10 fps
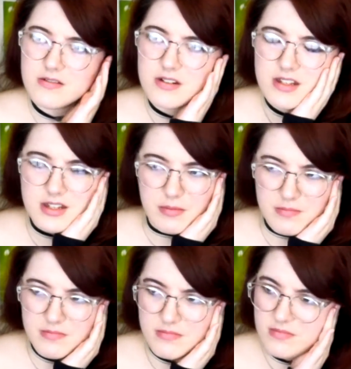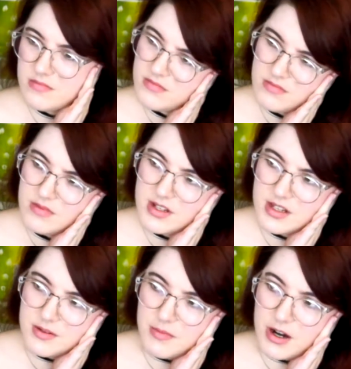or is
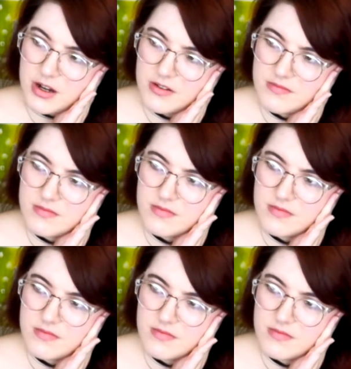it tomorrow?